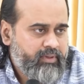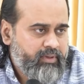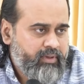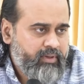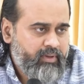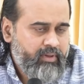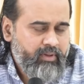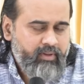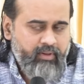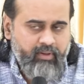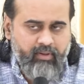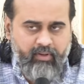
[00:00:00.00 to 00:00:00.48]

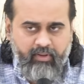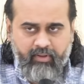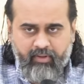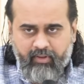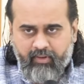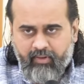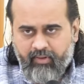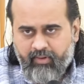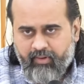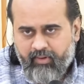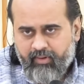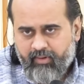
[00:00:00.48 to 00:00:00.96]

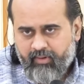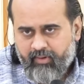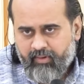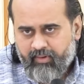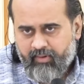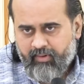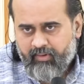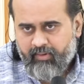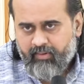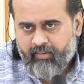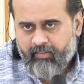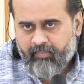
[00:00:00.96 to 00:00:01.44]

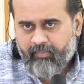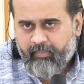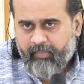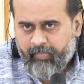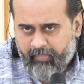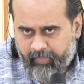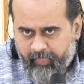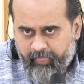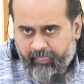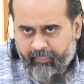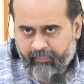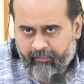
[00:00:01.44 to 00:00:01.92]

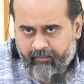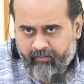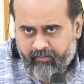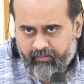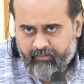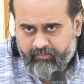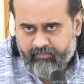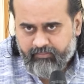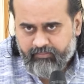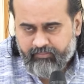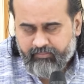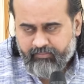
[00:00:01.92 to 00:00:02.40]

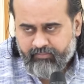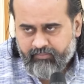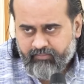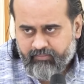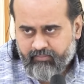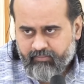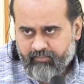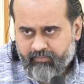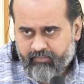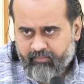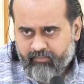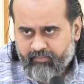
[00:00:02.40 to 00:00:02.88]

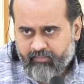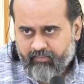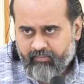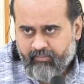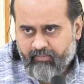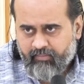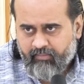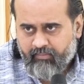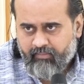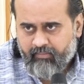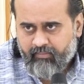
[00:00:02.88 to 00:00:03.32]
No one is speaking in this clip.